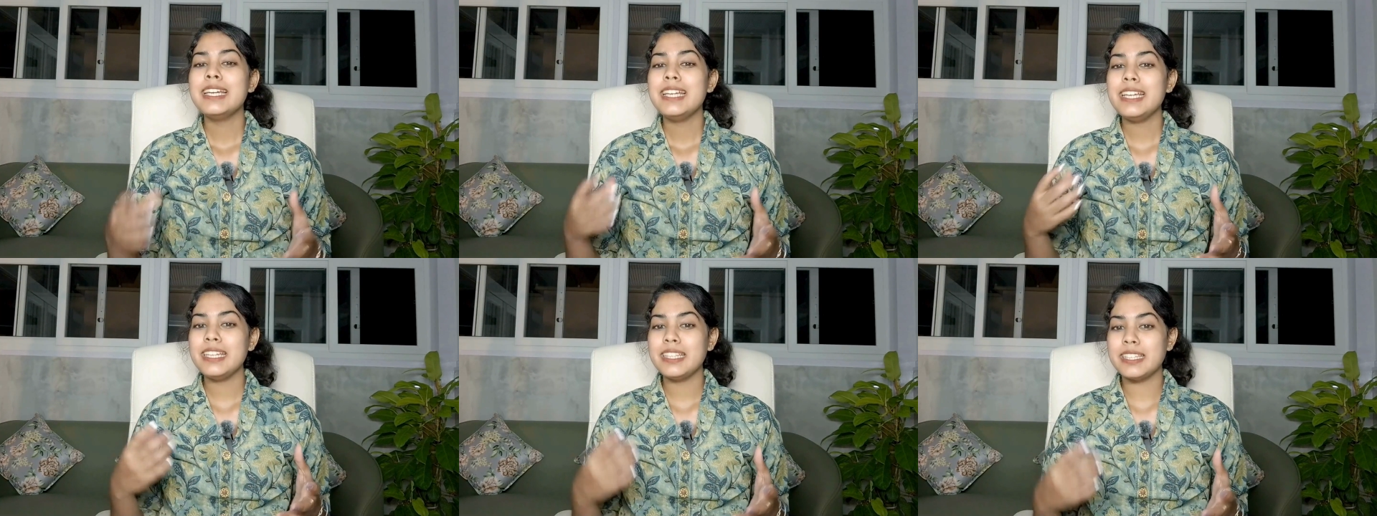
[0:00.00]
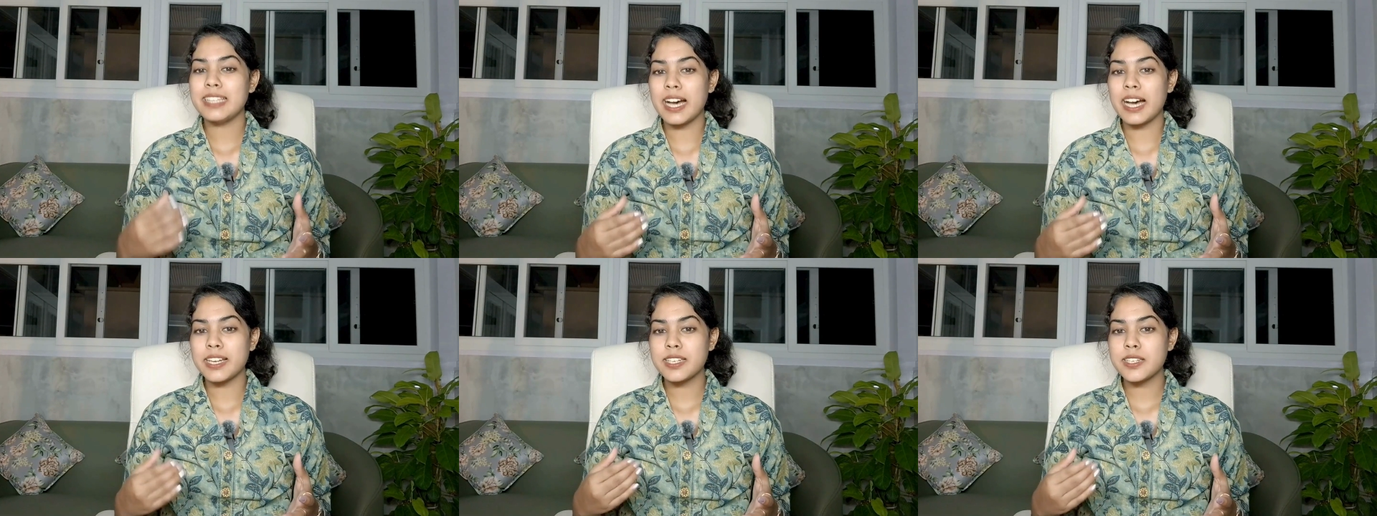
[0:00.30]

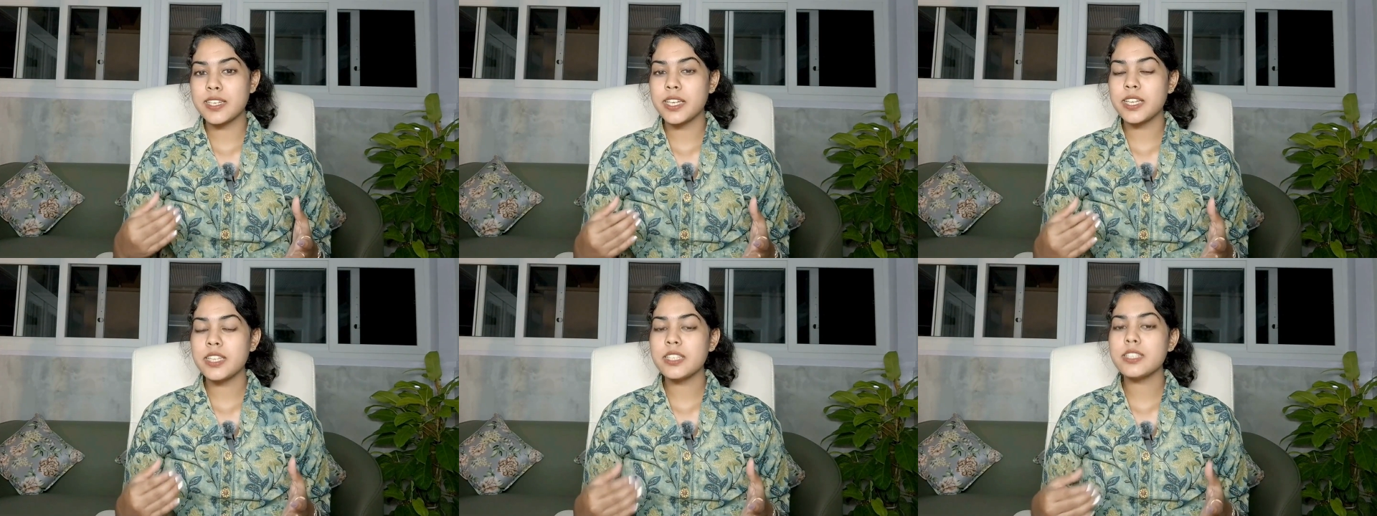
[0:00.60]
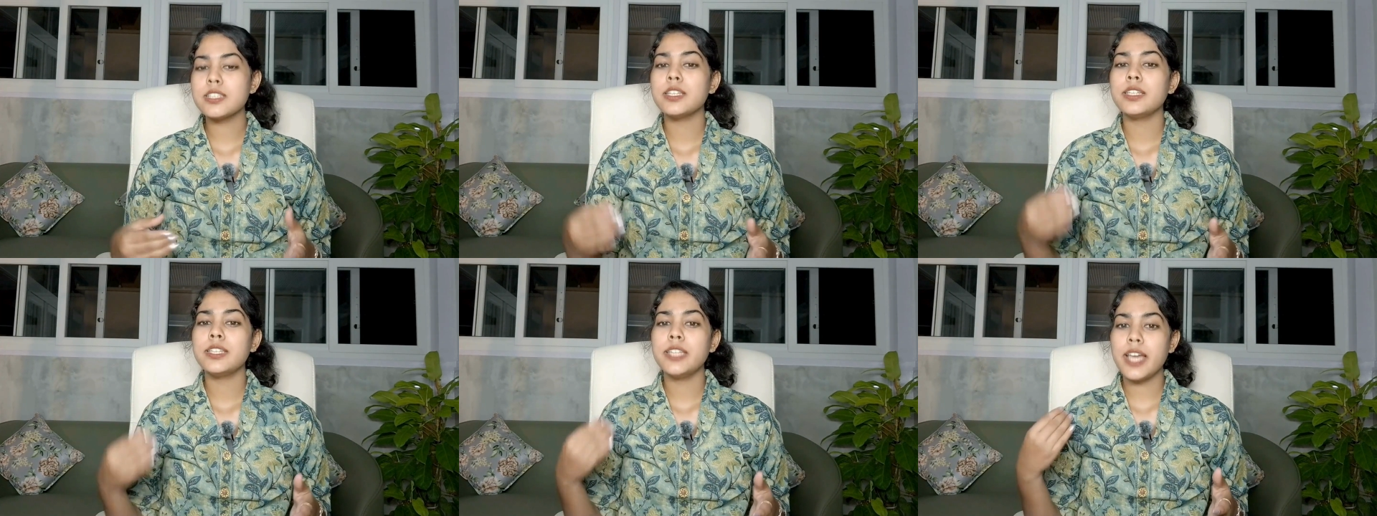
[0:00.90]
in that
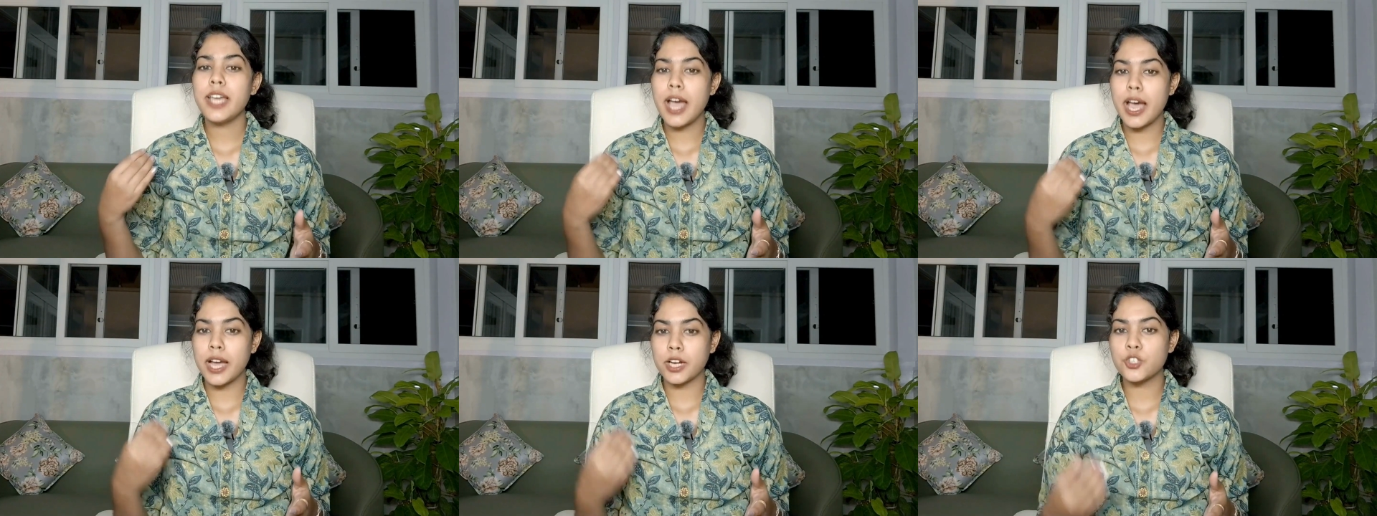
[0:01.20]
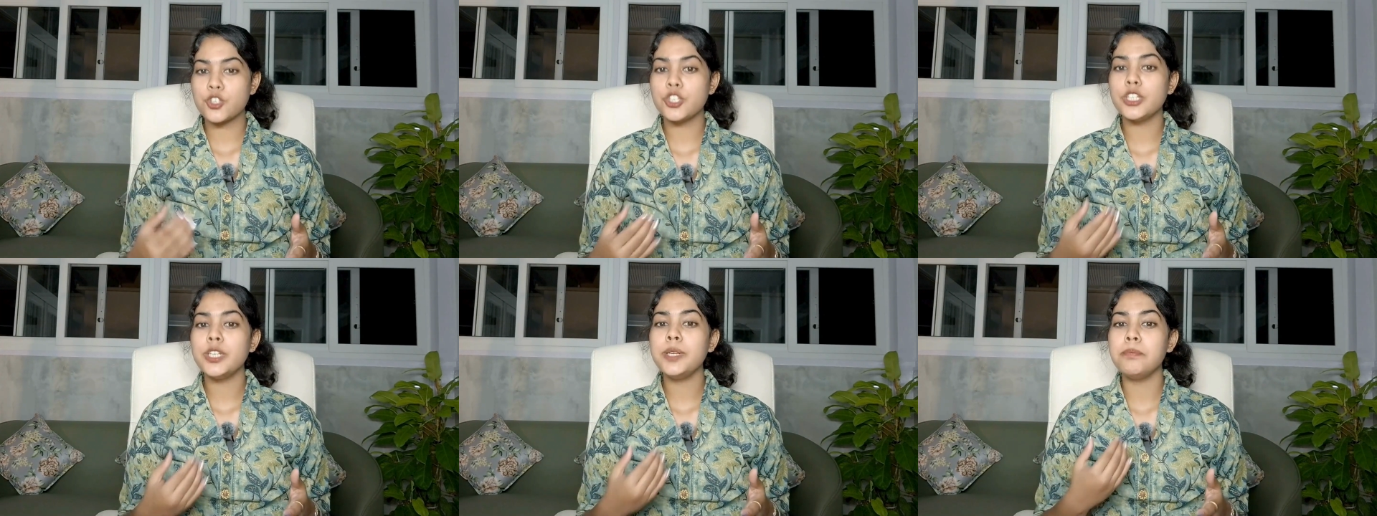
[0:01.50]
case, they
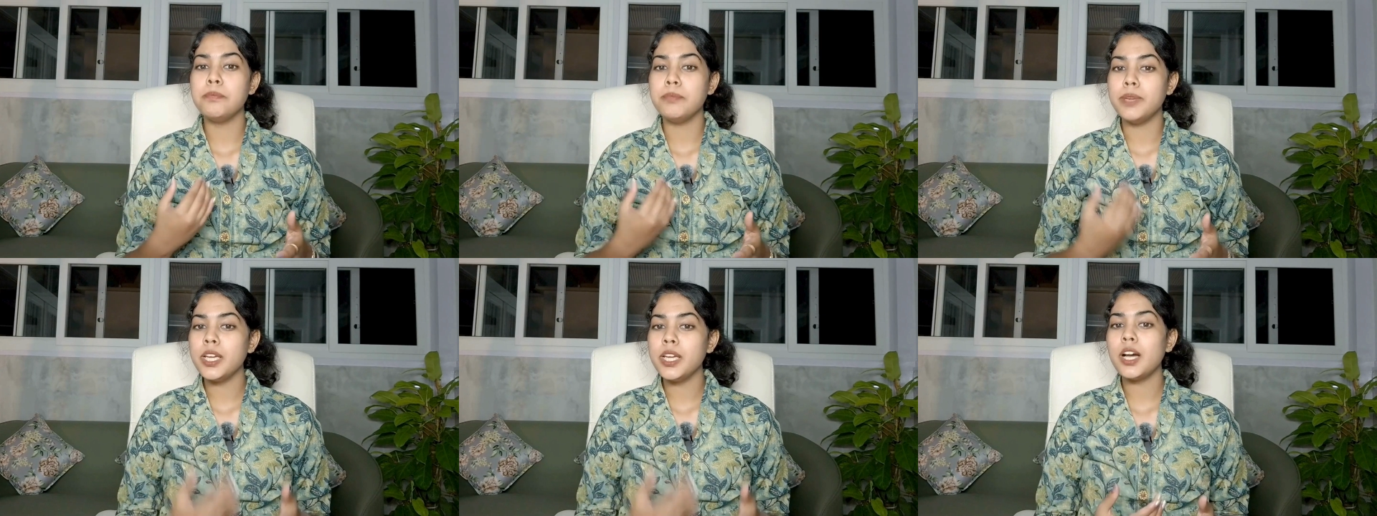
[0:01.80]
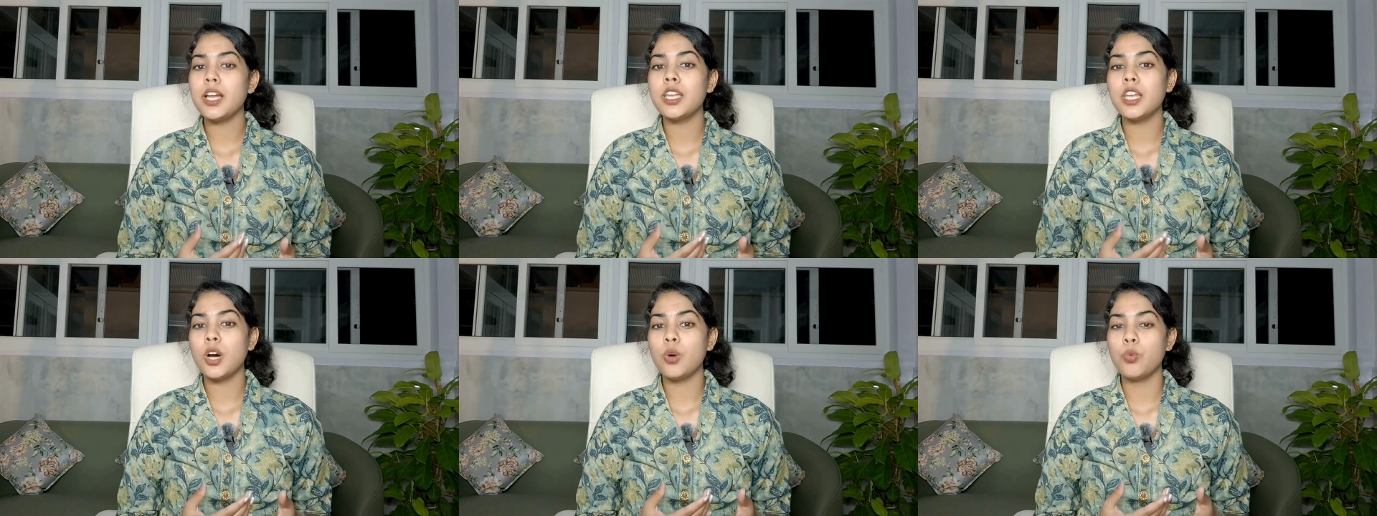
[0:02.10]
actually may
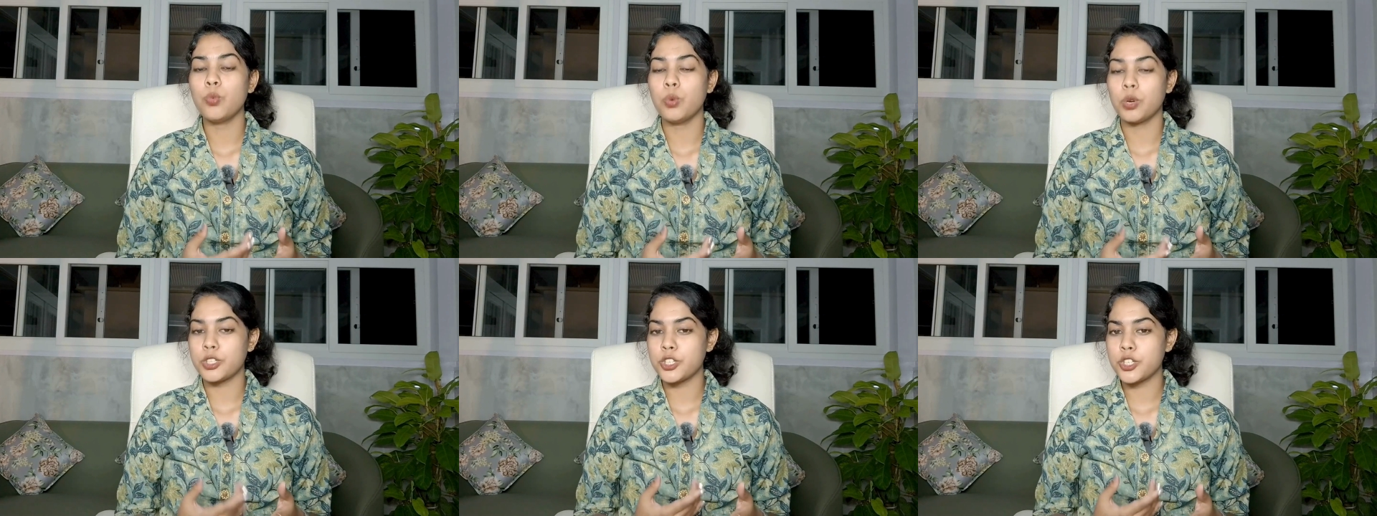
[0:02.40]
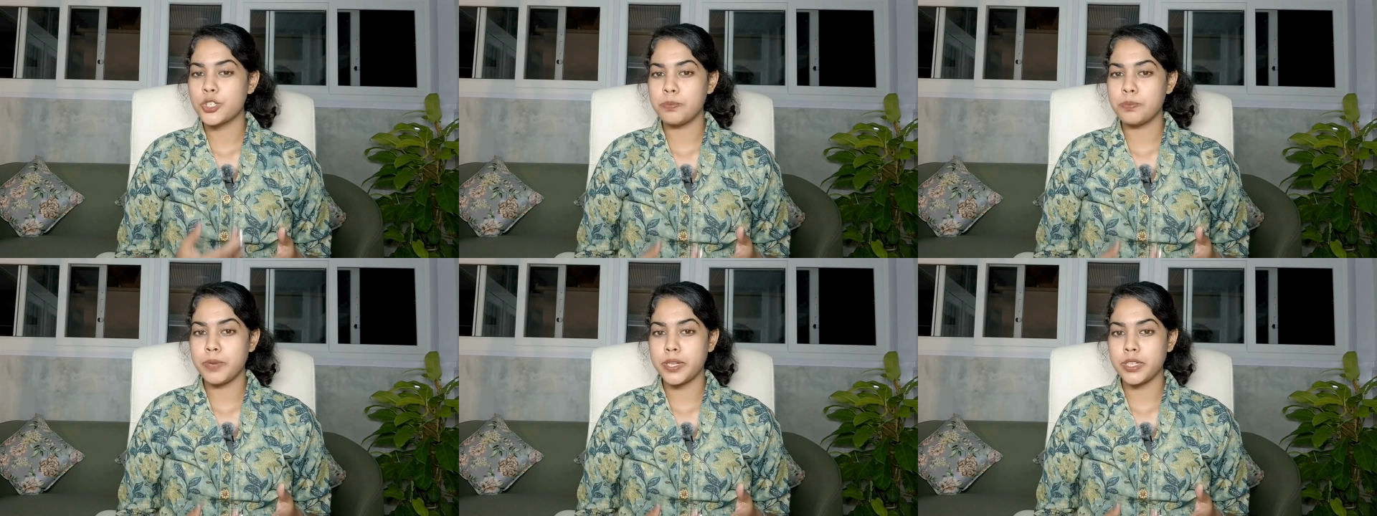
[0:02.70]
allow water
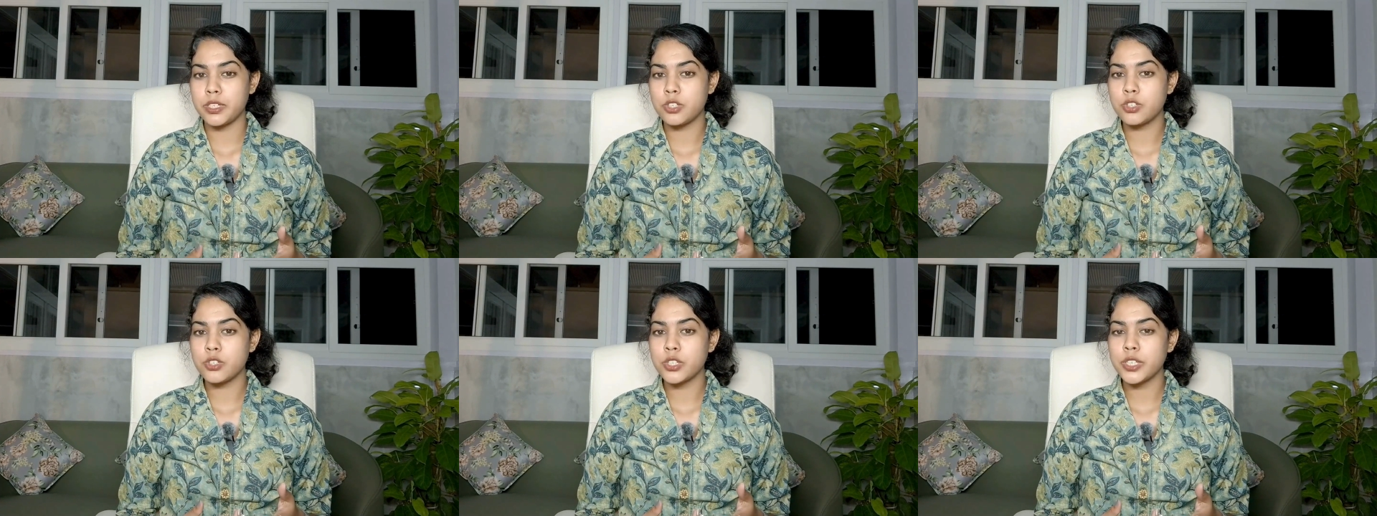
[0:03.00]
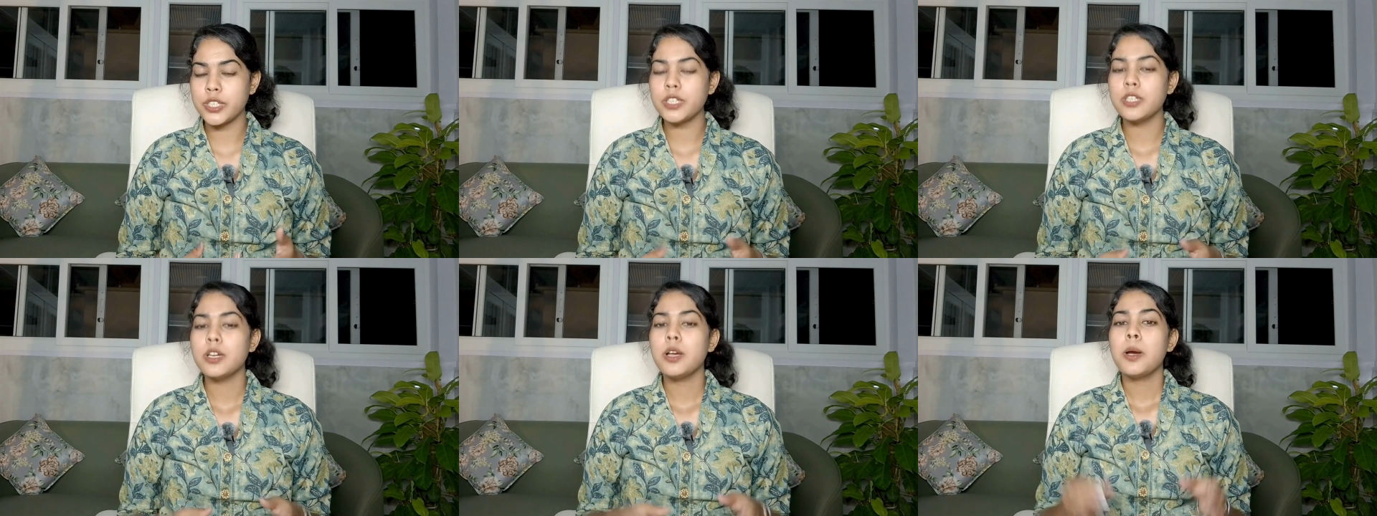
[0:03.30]
to
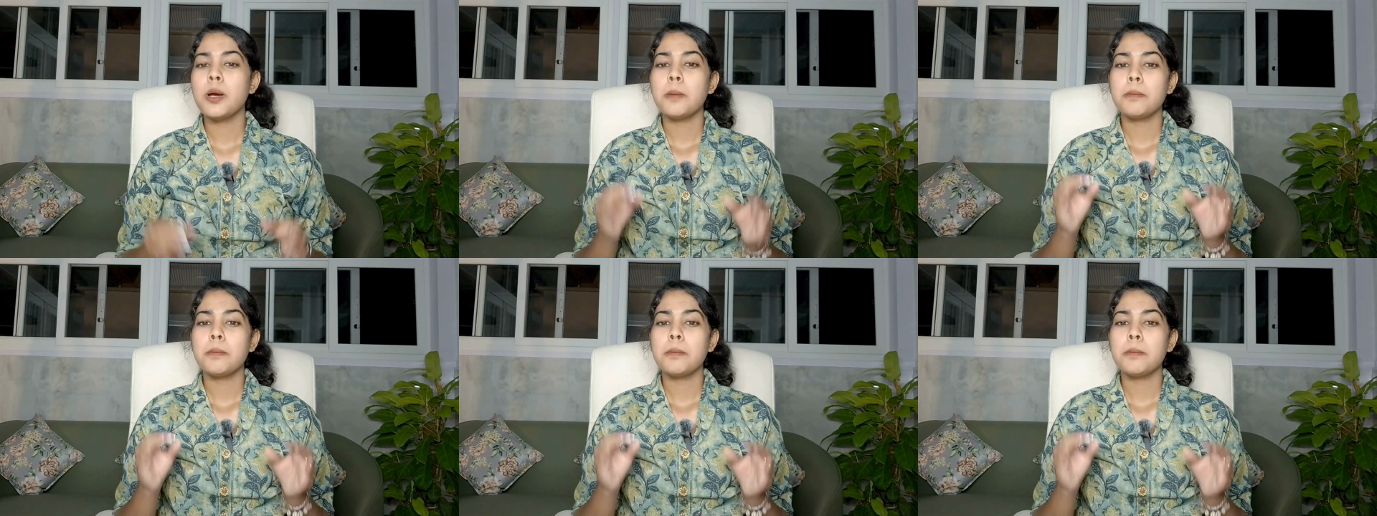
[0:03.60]
penetrate,